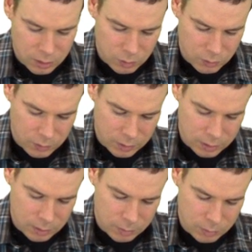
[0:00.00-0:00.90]
So we've got
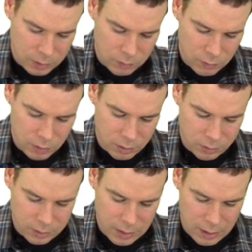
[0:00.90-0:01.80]
some spherical
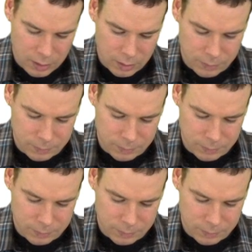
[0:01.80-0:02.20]
tank.